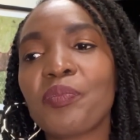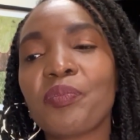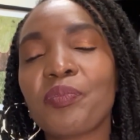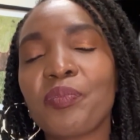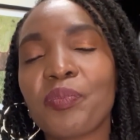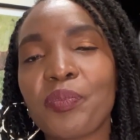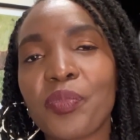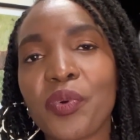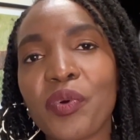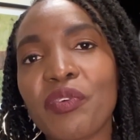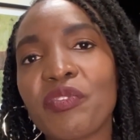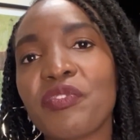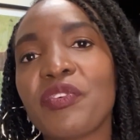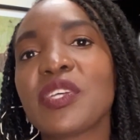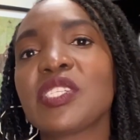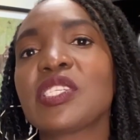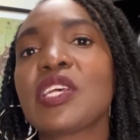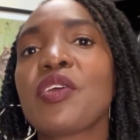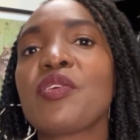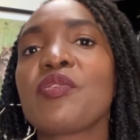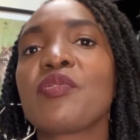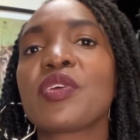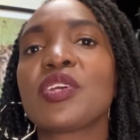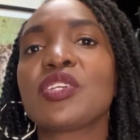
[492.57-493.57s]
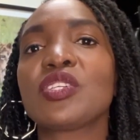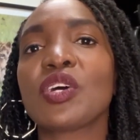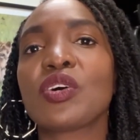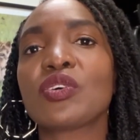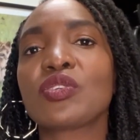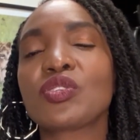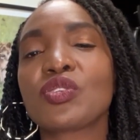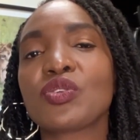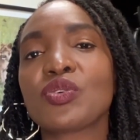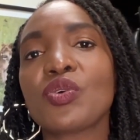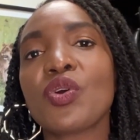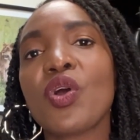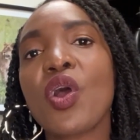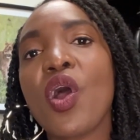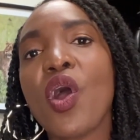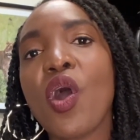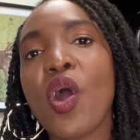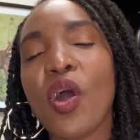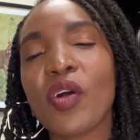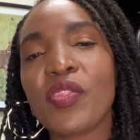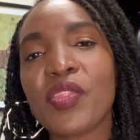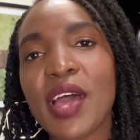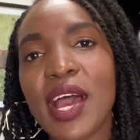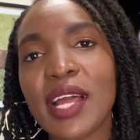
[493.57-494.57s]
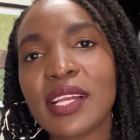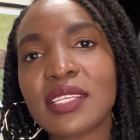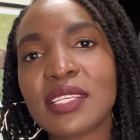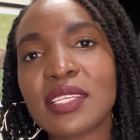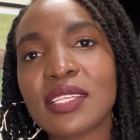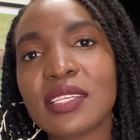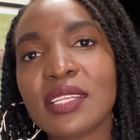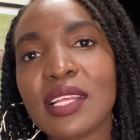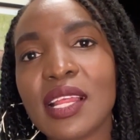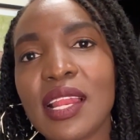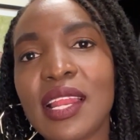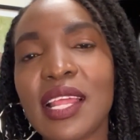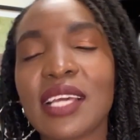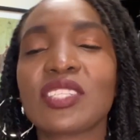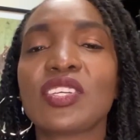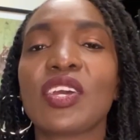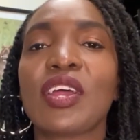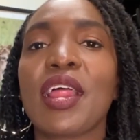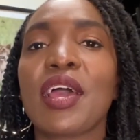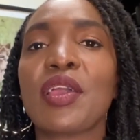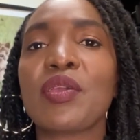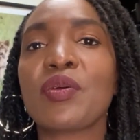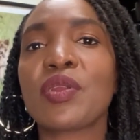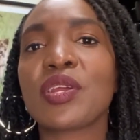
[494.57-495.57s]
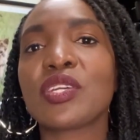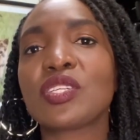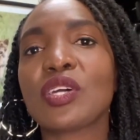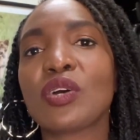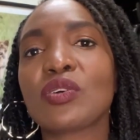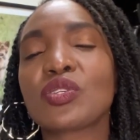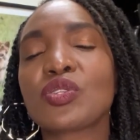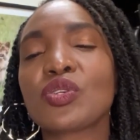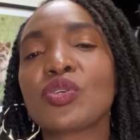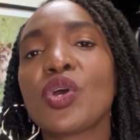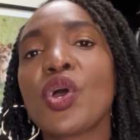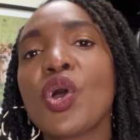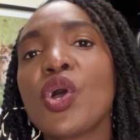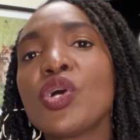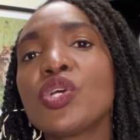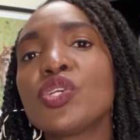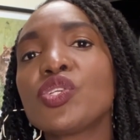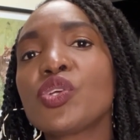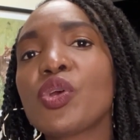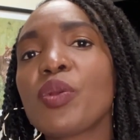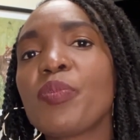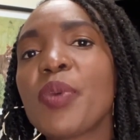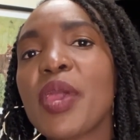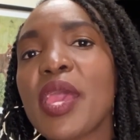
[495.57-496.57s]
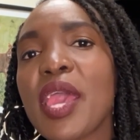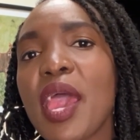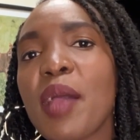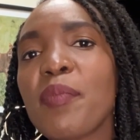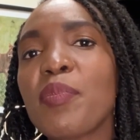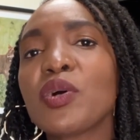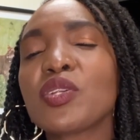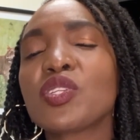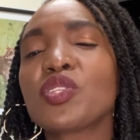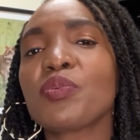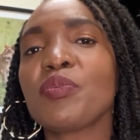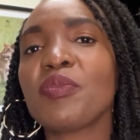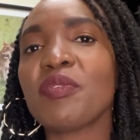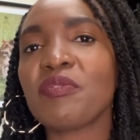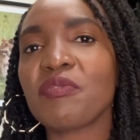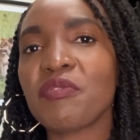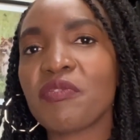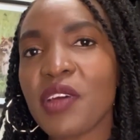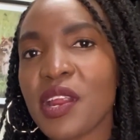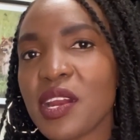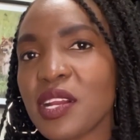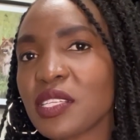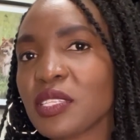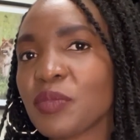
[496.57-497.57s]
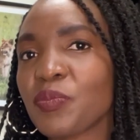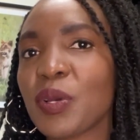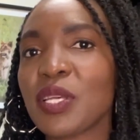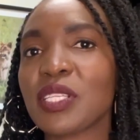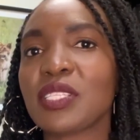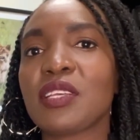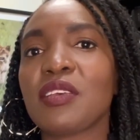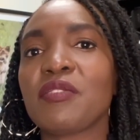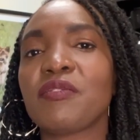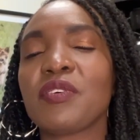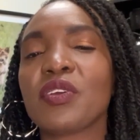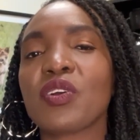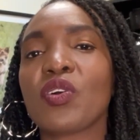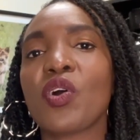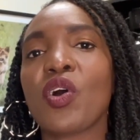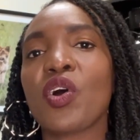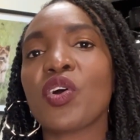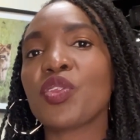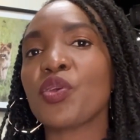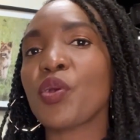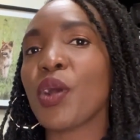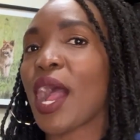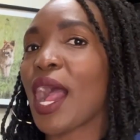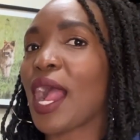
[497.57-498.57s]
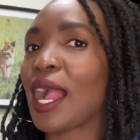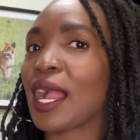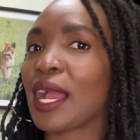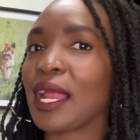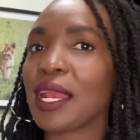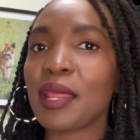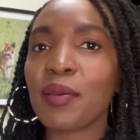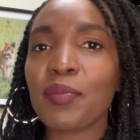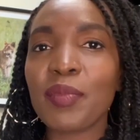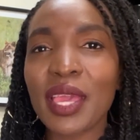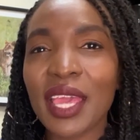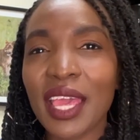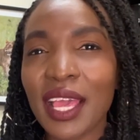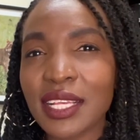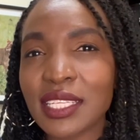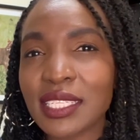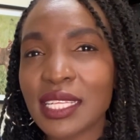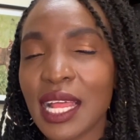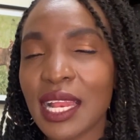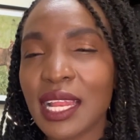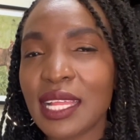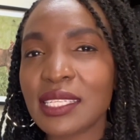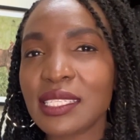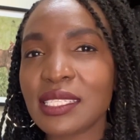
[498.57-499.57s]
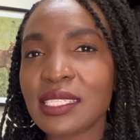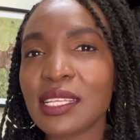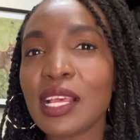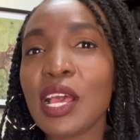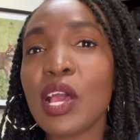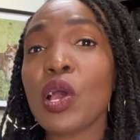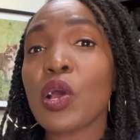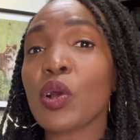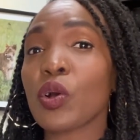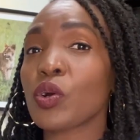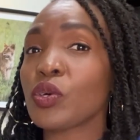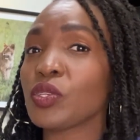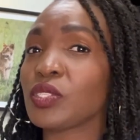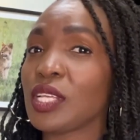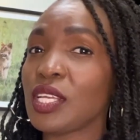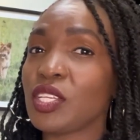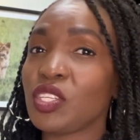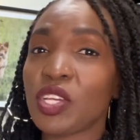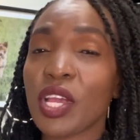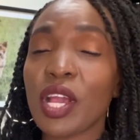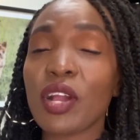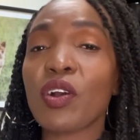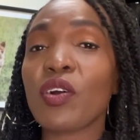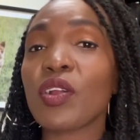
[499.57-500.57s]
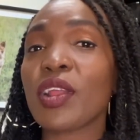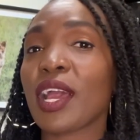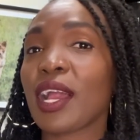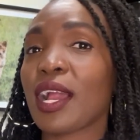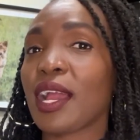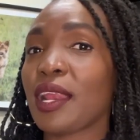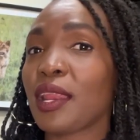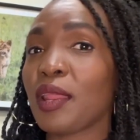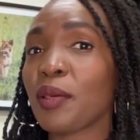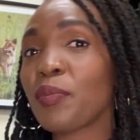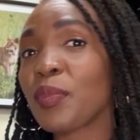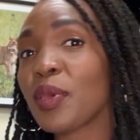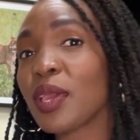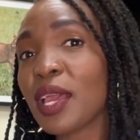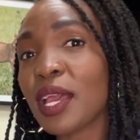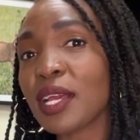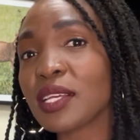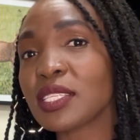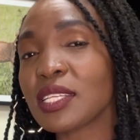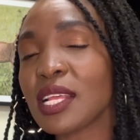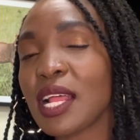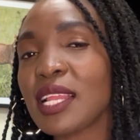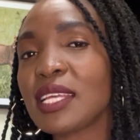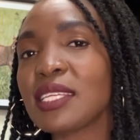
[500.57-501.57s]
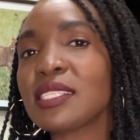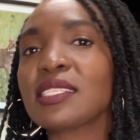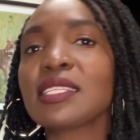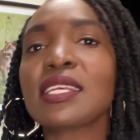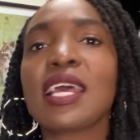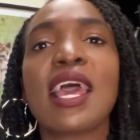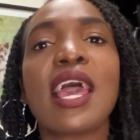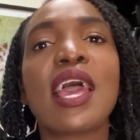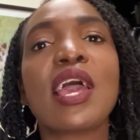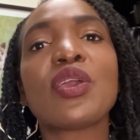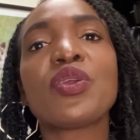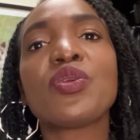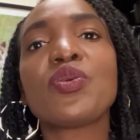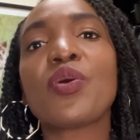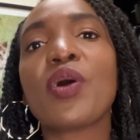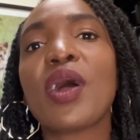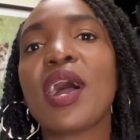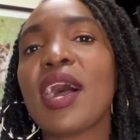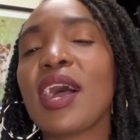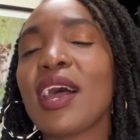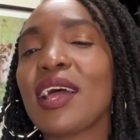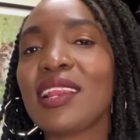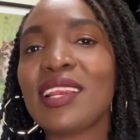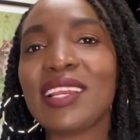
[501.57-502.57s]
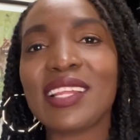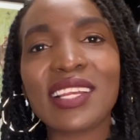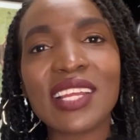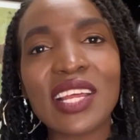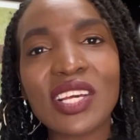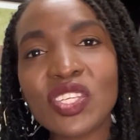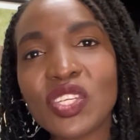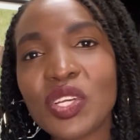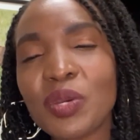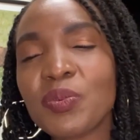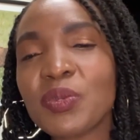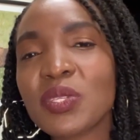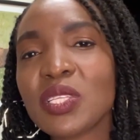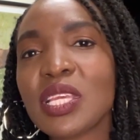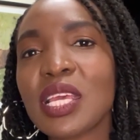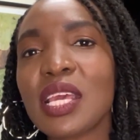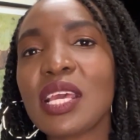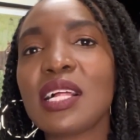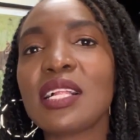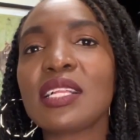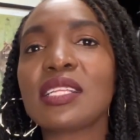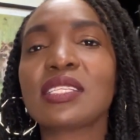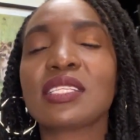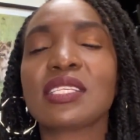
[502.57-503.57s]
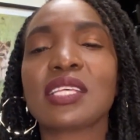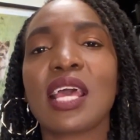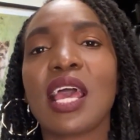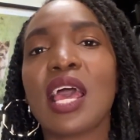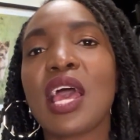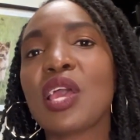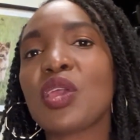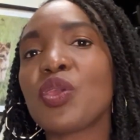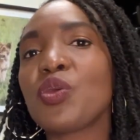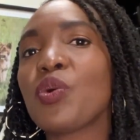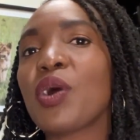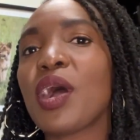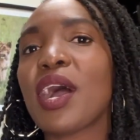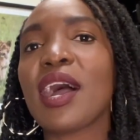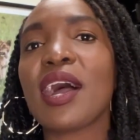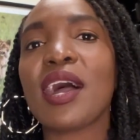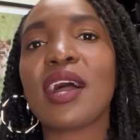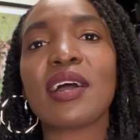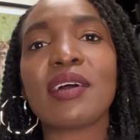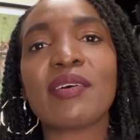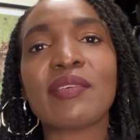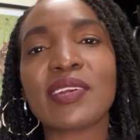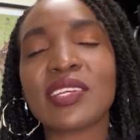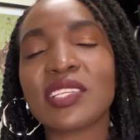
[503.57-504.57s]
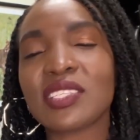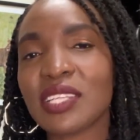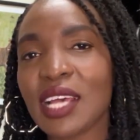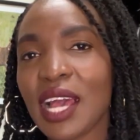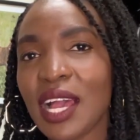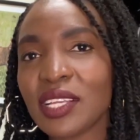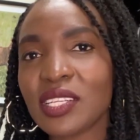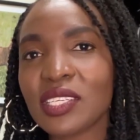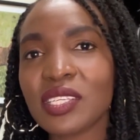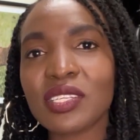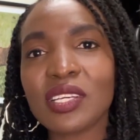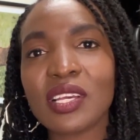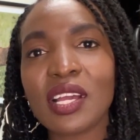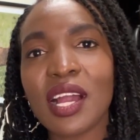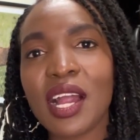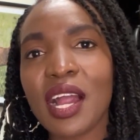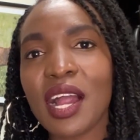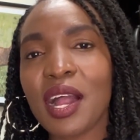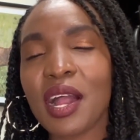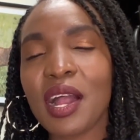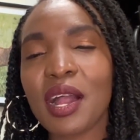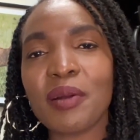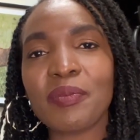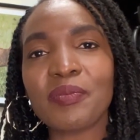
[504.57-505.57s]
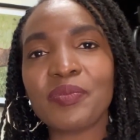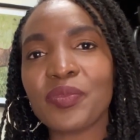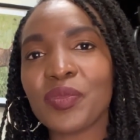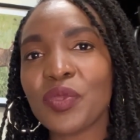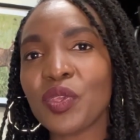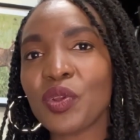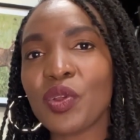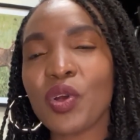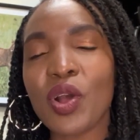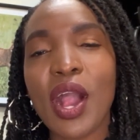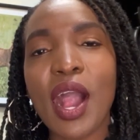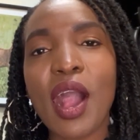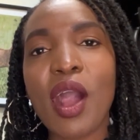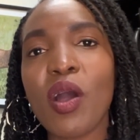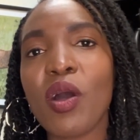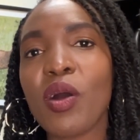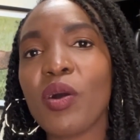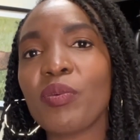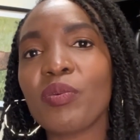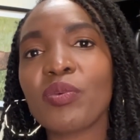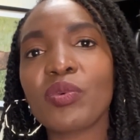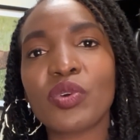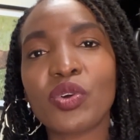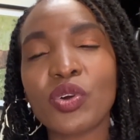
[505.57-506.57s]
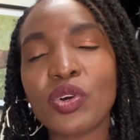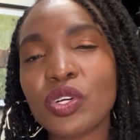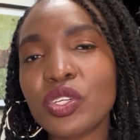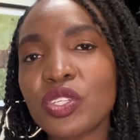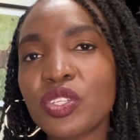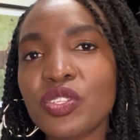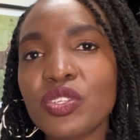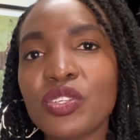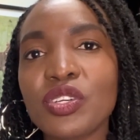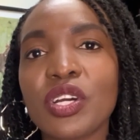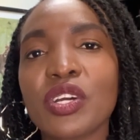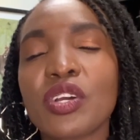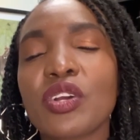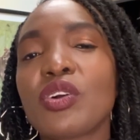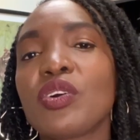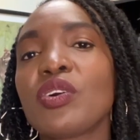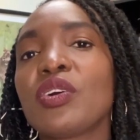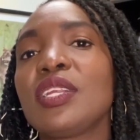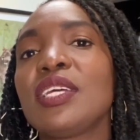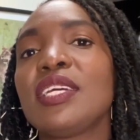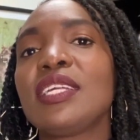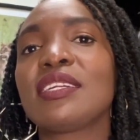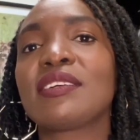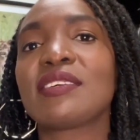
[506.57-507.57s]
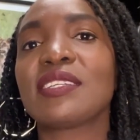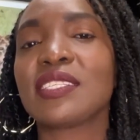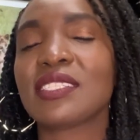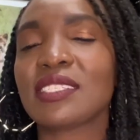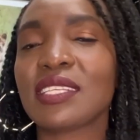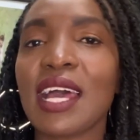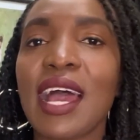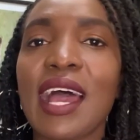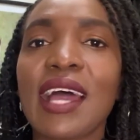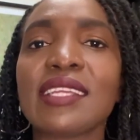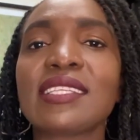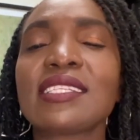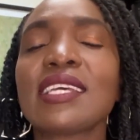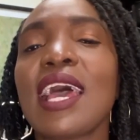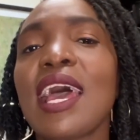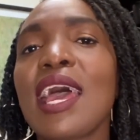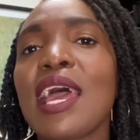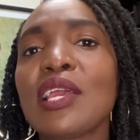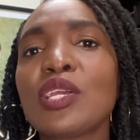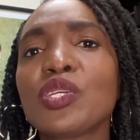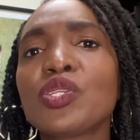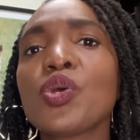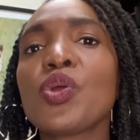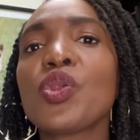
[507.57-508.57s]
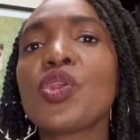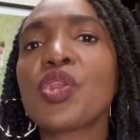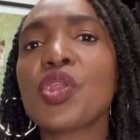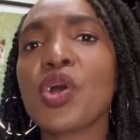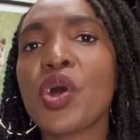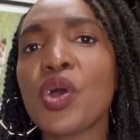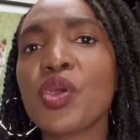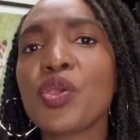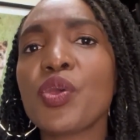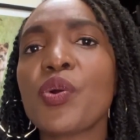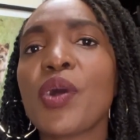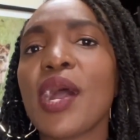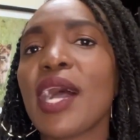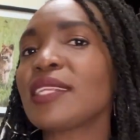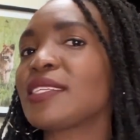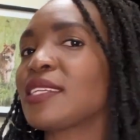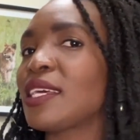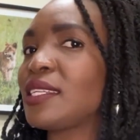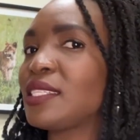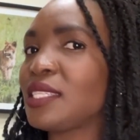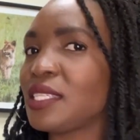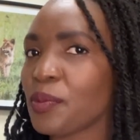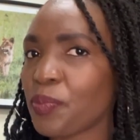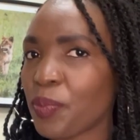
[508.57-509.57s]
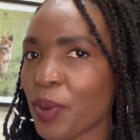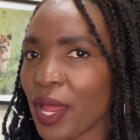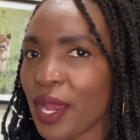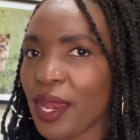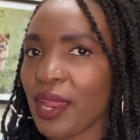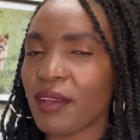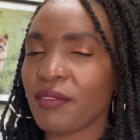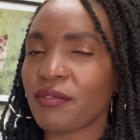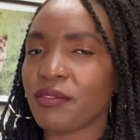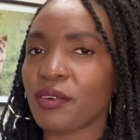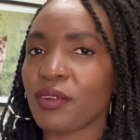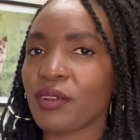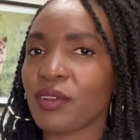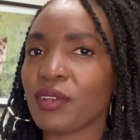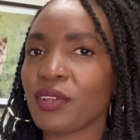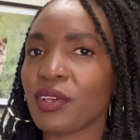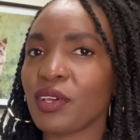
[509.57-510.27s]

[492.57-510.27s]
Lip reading: professor you reach out to or that lecturer you reach out to should be able to be very specific on your academic excellence, because they check on academic excellence, your leadership skills, your research, how good you are good in research. Should know you at a deeper level.